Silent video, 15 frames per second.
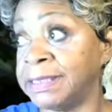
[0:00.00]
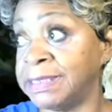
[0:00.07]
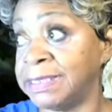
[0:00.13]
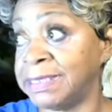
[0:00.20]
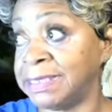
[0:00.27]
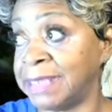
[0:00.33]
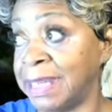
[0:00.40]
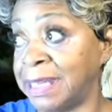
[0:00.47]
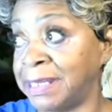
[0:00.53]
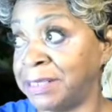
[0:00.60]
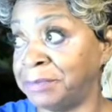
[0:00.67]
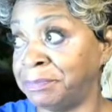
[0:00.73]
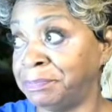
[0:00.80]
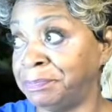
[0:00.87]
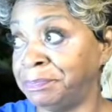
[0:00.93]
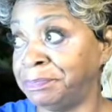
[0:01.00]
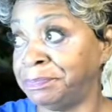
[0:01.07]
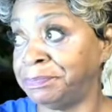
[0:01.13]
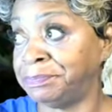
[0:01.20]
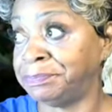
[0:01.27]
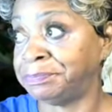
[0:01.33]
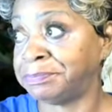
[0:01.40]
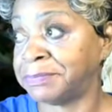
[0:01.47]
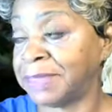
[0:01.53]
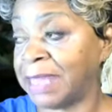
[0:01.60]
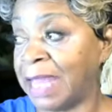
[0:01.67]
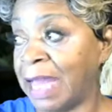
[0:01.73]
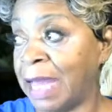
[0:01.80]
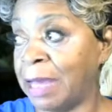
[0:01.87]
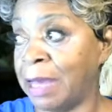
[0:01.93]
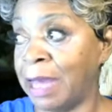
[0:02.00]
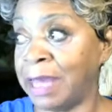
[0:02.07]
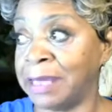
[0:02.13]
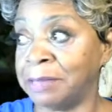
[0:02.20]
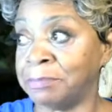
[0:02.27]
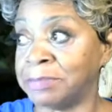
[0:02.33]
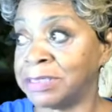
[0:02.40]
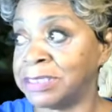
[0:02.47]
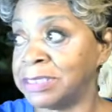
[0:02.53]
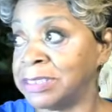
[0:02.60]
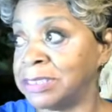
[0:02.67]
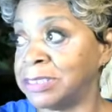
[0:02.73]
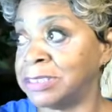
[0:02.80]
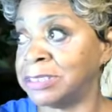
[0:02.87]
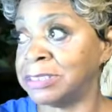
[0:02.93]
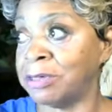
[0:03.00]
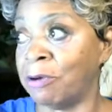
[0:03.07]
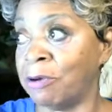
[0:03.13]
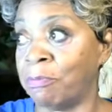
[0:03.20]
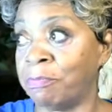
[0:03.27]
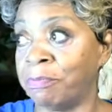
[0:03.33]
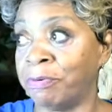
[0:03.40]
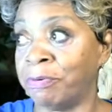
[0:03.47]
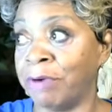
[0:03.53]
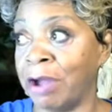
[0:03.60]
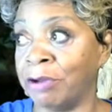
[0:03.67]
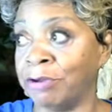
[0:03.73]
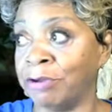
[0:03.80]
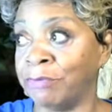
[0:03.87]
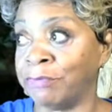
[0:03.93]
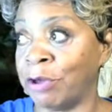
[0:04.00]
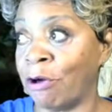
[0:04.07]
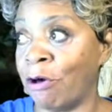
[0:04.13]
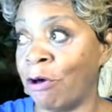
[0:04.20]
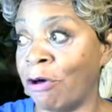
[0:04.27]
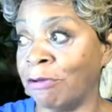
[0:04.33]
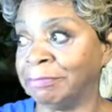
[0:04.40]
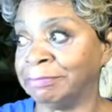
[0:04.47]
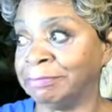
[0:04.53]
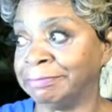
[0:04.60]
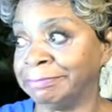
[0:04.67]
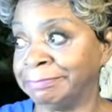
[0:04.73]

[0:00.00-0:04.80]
Wednesday. I am so proud of y'all.